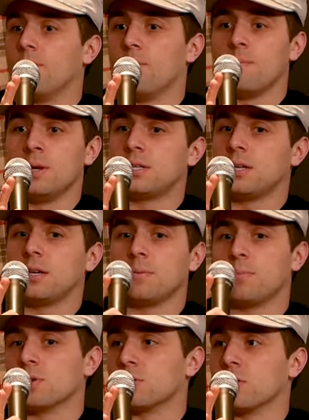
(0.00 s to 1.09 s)
missing
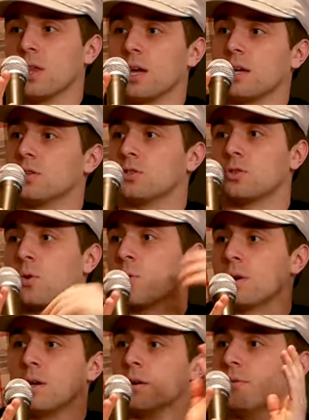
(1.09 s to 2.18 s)
person, or like the
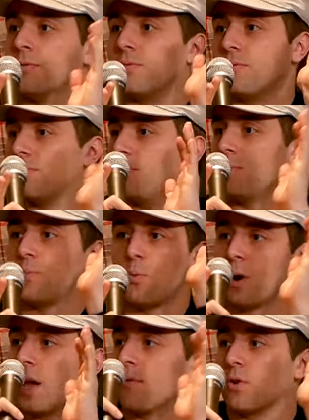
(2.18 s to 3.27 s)
story of
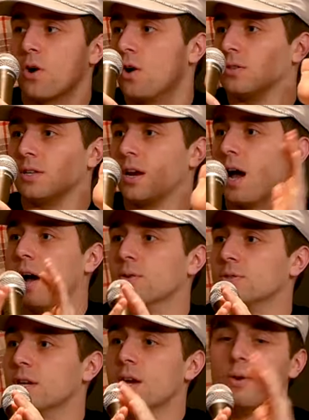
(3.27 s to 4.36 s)
whatever haunted
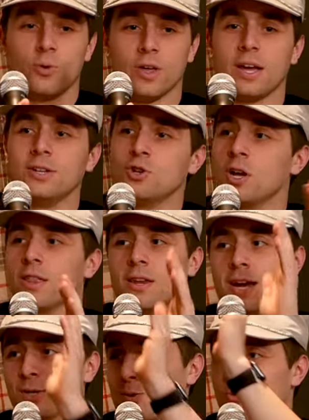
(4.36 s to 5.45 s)
house with AJ, and the
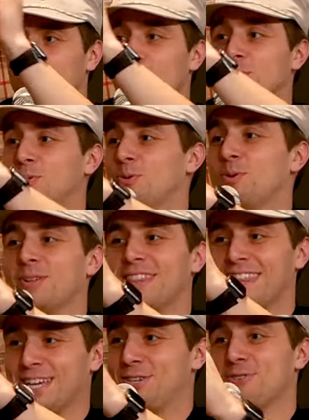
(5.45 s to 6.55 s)
next one with
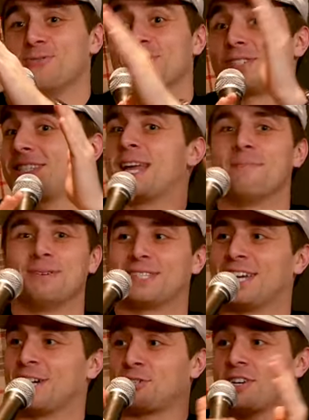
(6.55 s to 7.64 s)
like you, same
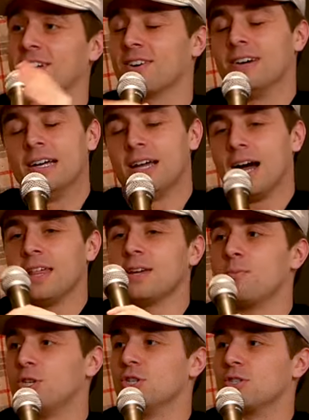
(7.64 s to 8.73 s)
exact shit. I go, I think
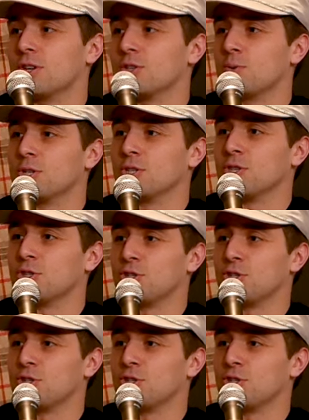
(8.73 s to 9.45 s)
we should start switching this